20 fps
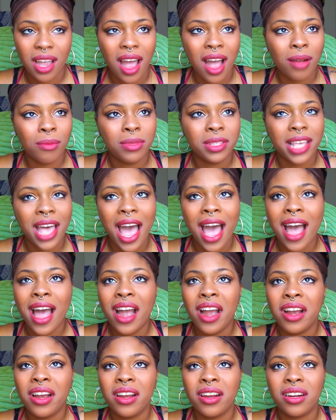I'm
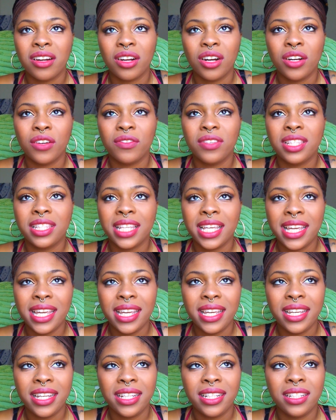tired of
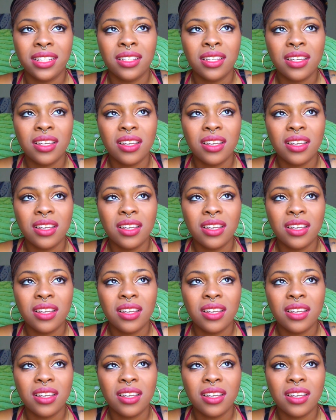seeing